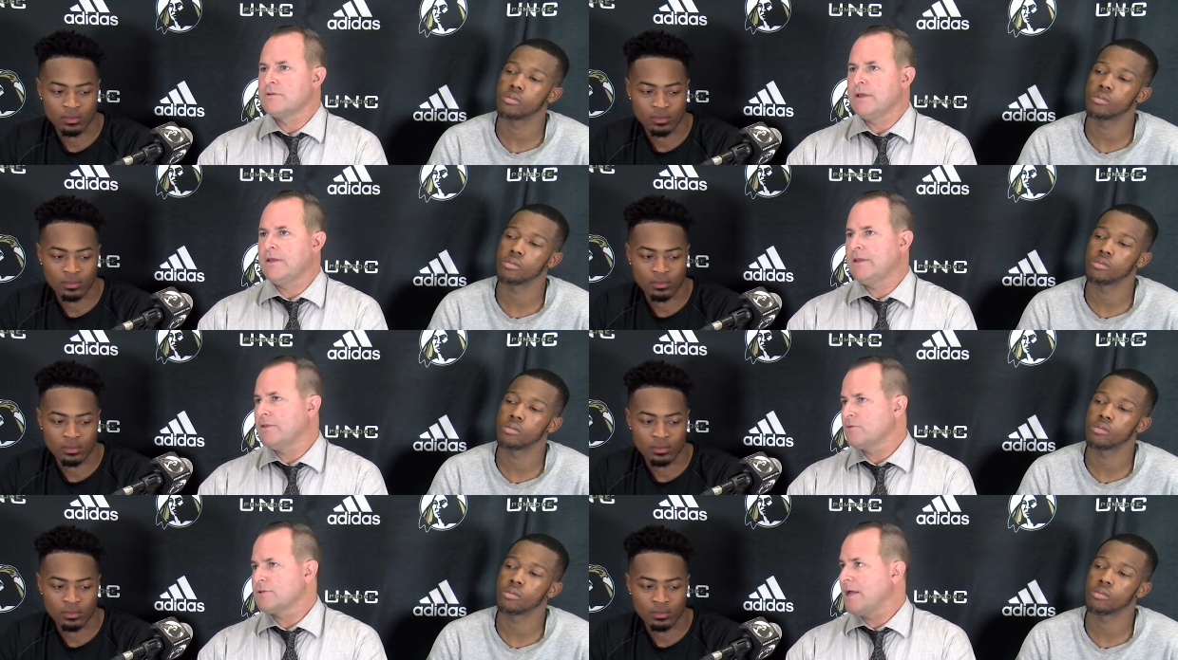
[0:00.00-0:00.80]
Speaker 1: and
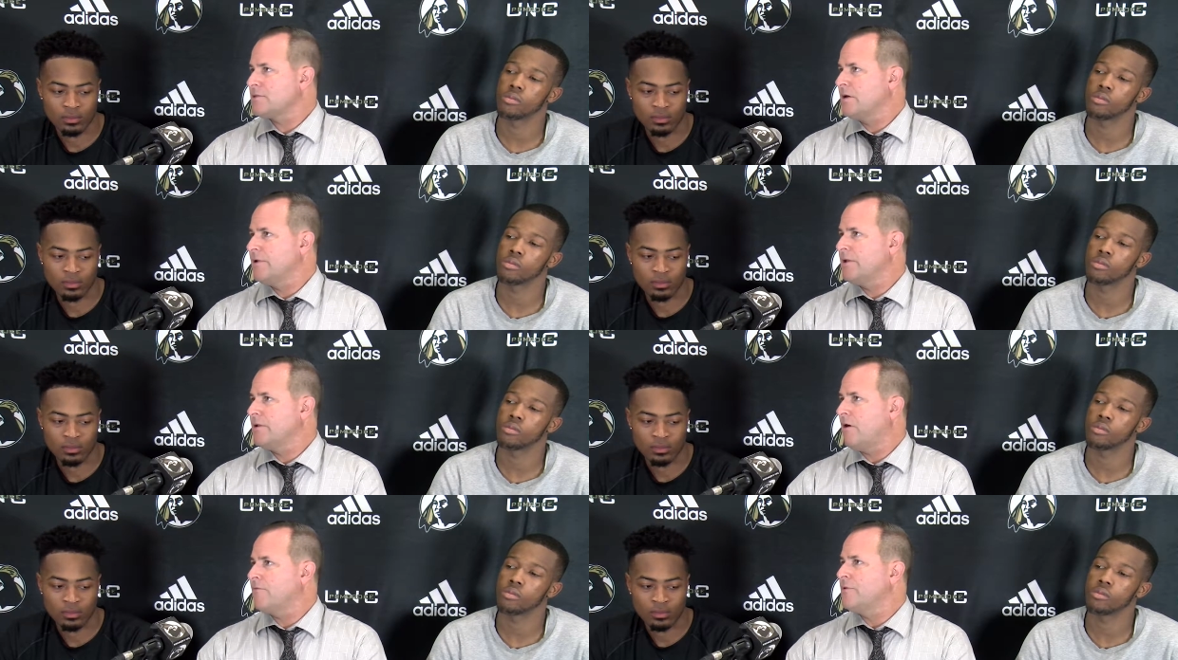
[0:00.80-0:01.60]
those guys coming in
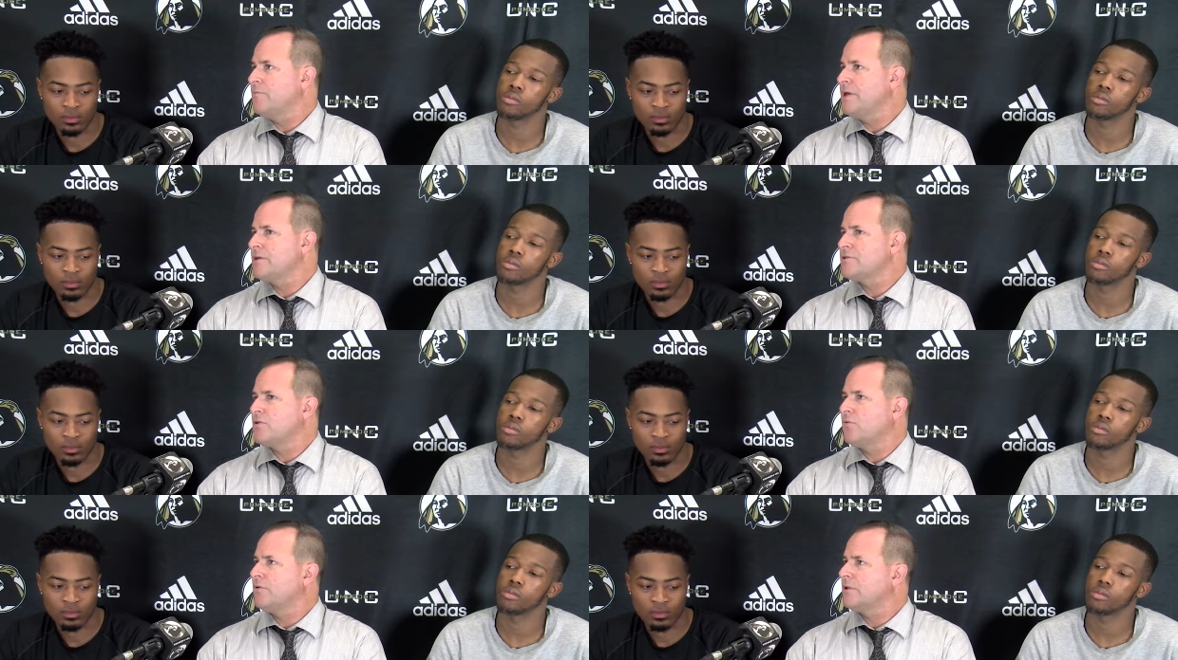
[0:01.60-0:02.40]
off the bench
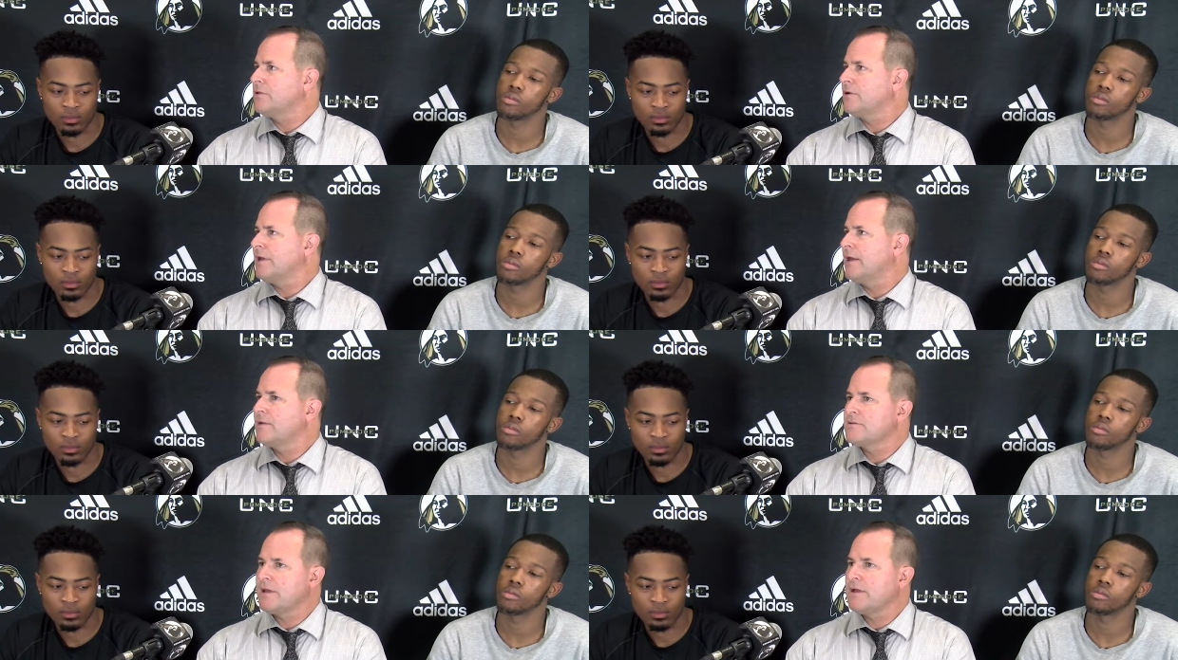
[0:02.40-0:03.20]
don't really look at it
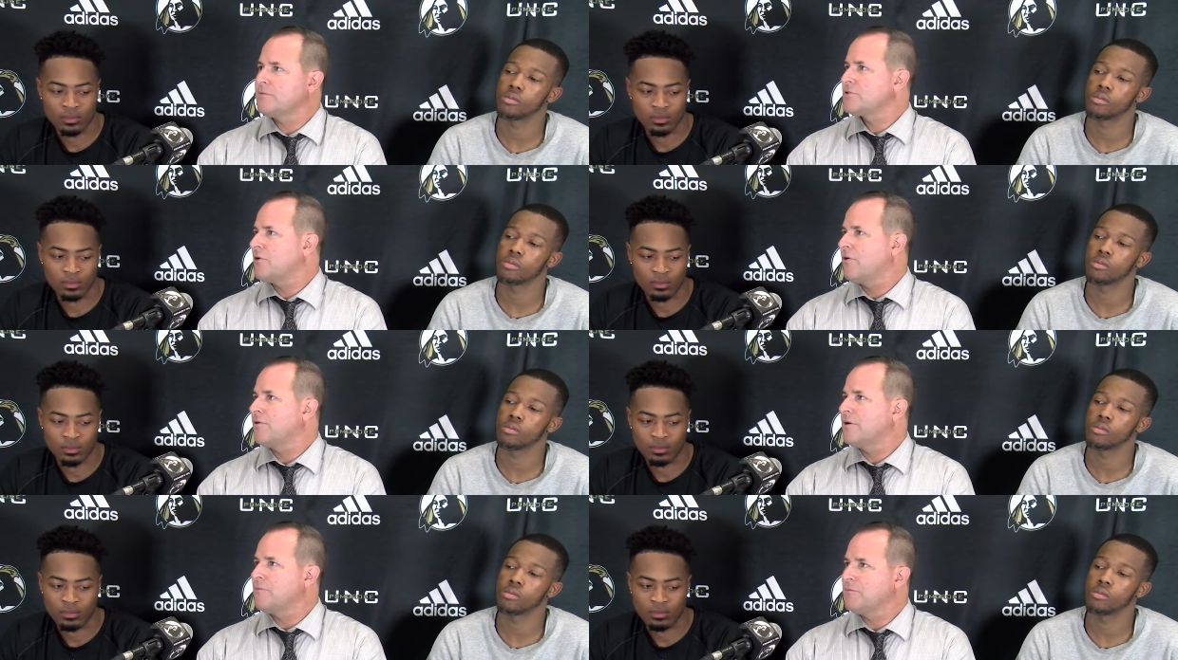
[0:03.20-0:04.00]
as hey I'm a
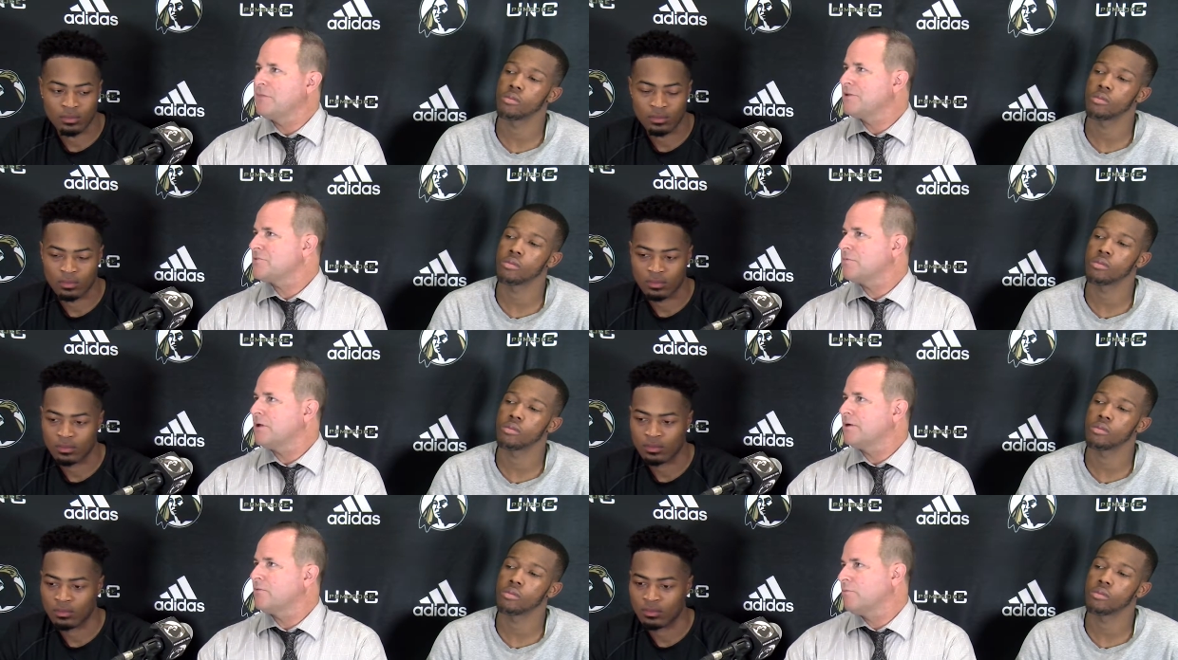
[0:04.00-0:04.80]
starter I'm a bench
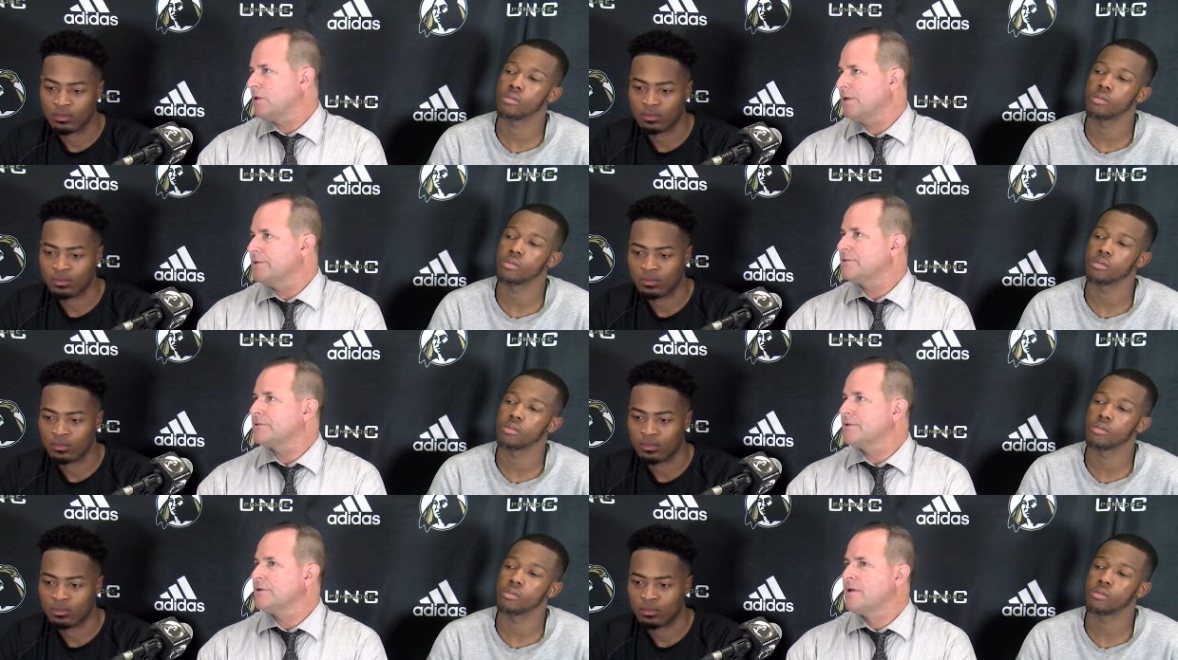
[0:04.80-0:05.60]
player we're
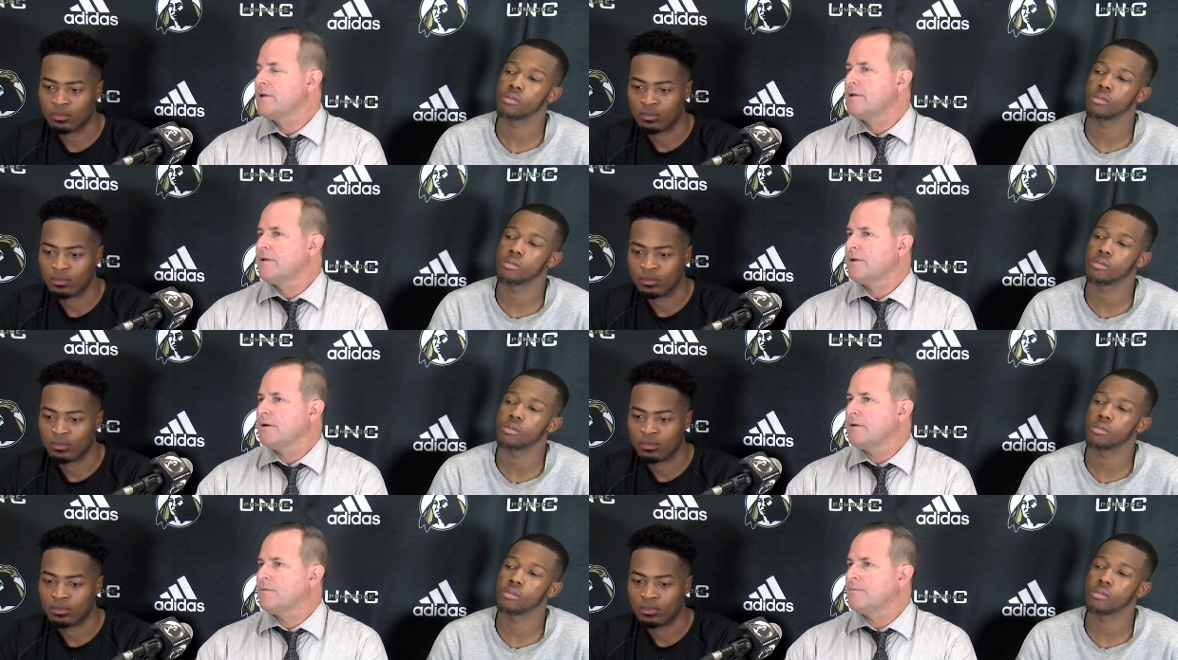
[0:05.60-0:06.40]
players and
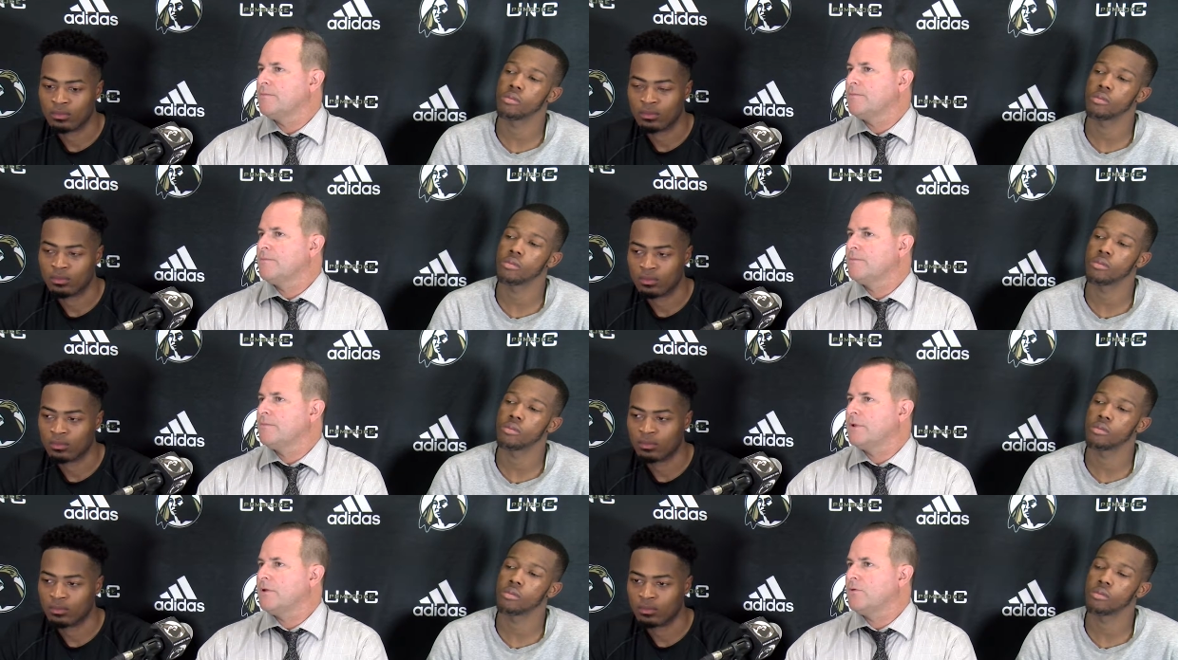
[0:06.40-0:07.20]
um,
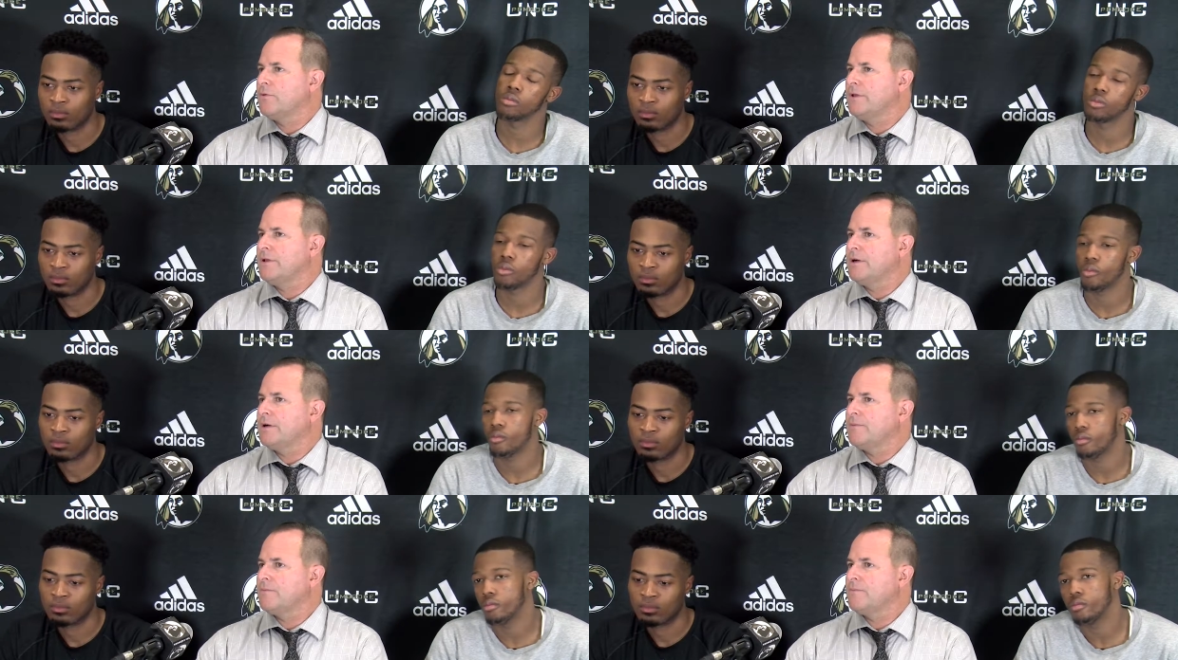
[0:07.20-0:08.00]
you know, we, uh,